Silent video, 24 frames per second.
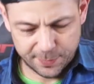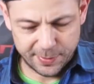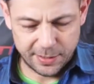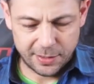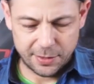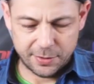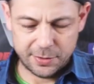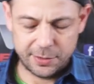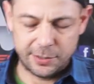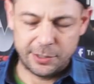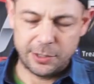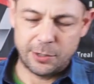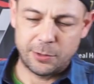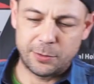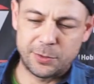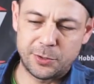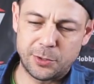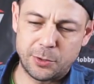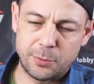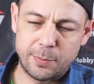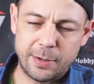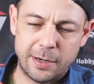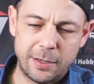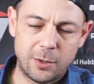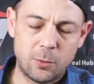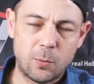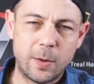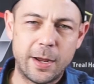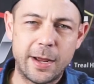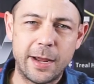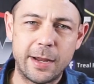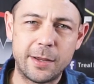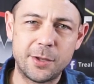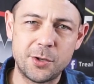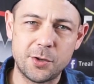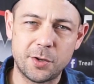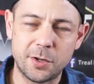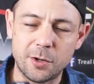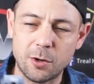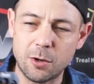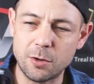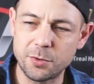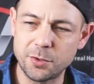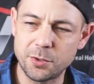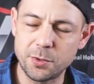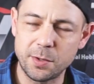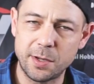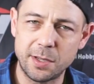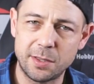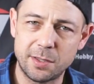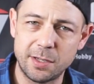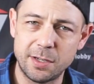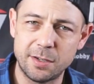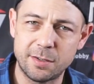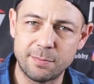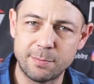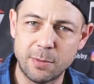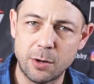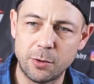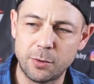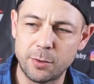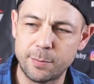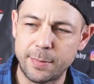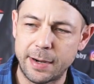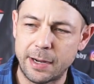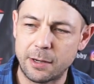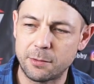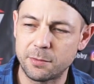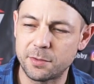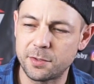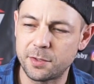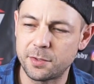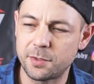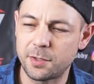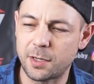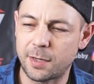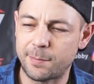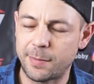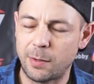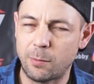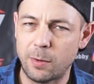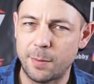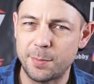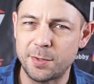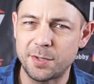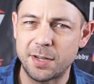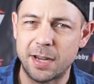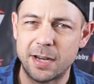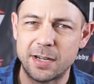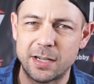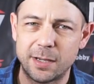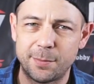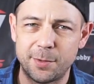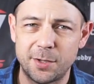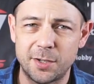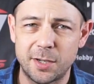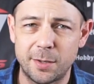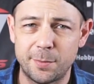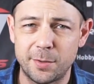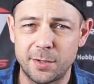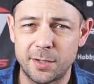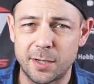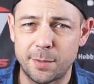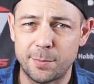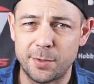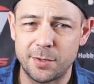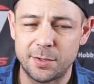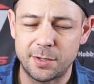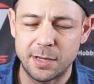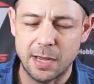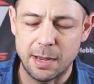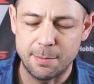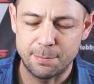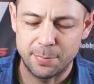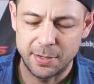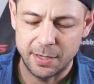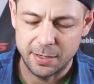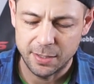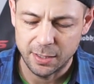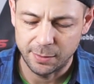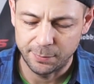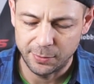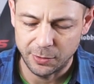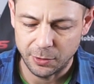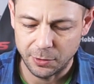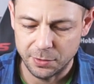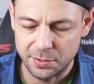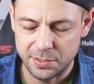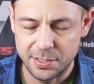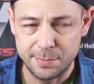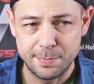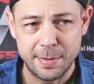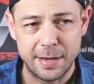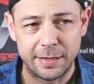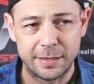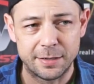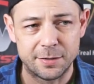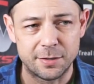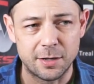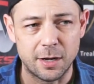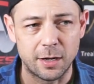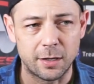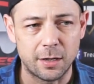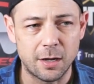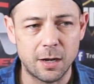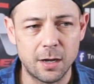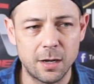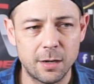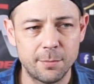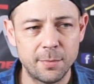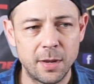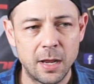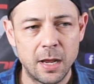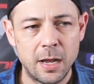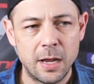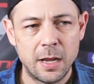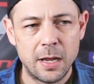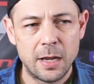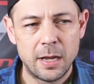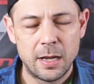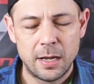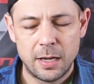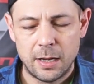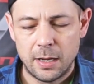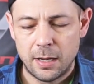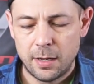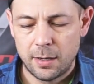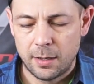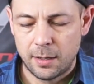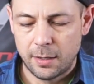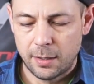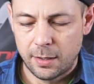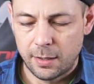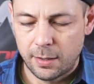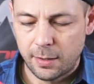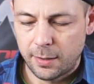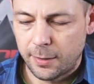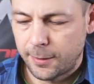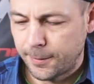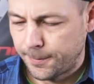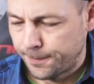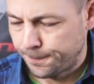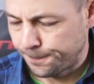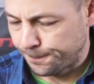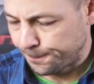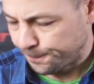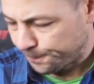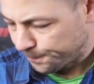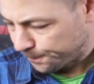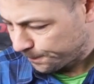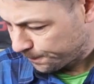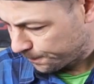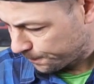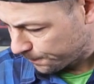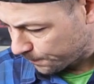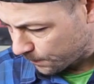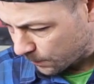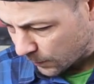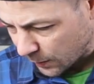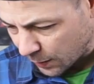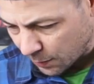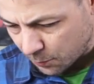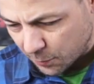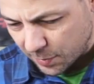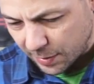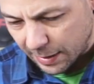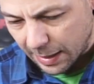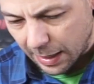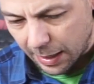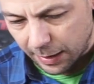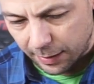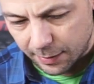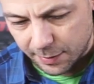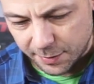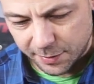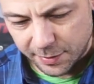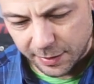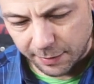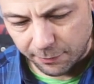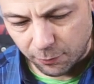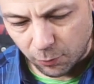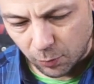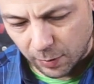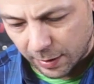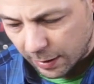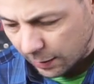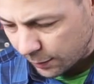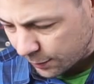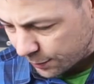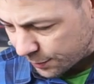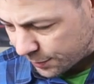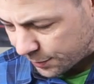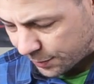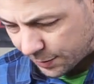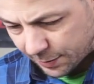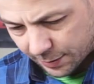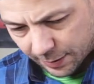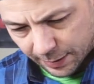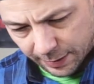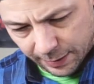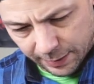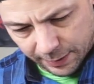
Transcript: be good to go. So by the way, you can also get these motor mounts on my website, www.PnwRcMadness.com. We got several colors,